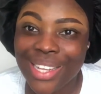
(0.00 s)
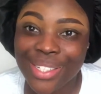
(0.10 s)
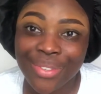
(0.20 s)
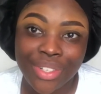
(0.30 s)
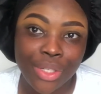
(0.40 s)

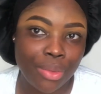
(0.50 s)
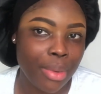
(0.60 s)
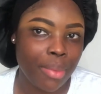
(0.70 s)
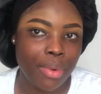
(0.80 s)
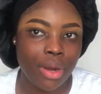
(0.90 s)
just finished on my
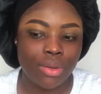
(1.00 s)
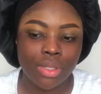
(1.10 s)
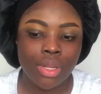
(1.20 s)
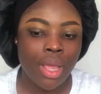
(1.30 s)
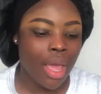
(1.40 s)
brows
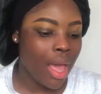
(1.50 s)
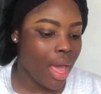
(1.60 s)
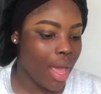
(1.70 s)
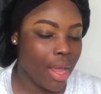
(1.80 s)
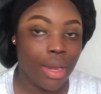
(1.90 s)

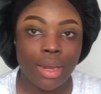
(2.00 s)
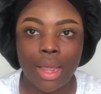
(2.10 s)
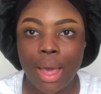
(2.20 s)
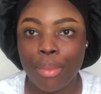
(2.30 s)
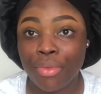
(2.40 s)
and
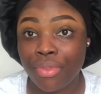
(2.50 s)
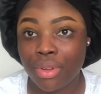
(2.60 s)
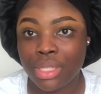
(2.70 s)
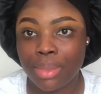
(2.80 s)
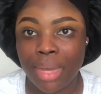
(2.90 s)
I'm moving on
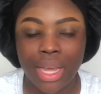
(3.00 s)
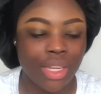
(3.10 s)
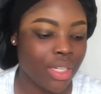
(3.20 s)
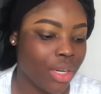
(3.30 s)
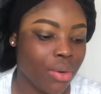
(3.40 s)
to my
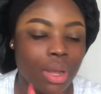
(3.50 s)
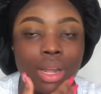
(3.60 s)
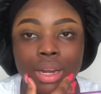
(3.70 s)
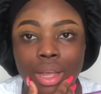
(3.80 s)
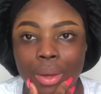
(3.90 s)
eyeshadow. And
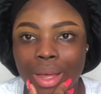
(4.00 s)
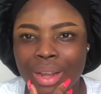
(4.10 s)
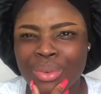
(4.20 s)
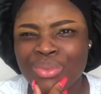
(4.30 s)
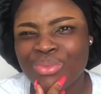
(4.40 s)
now I
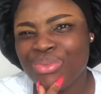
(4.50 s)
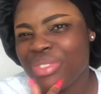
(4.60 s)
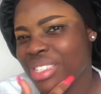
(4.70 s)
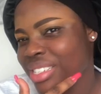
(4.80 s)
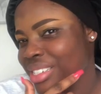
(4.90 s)
don't
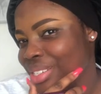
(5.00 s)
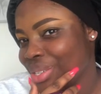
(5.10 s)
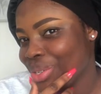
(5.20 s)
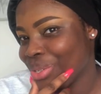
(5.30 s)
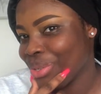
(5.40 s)
really
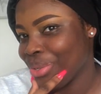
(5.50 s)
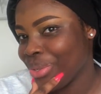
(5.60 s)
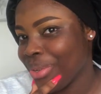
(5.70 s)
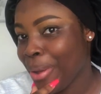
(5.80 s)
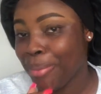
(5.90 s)
know.
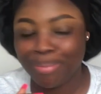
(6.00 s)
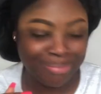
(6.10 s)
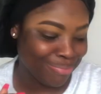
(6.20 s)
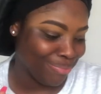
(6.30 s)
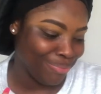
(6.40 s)

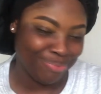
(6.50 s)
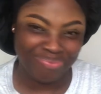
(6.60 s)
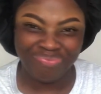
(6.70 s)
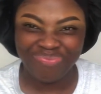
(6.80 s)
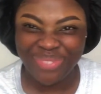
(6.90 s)

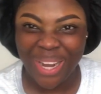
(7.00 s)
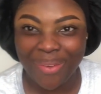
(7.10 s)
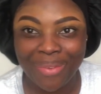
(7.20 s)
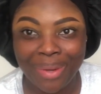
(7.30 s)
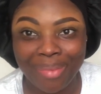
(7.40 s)
I'm
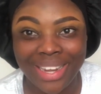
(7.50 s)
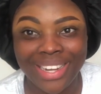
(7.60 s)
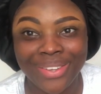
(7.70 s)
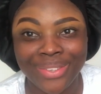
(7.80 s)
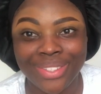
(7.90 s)
feeling my
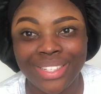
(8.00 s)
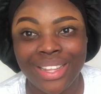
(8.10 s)
nails.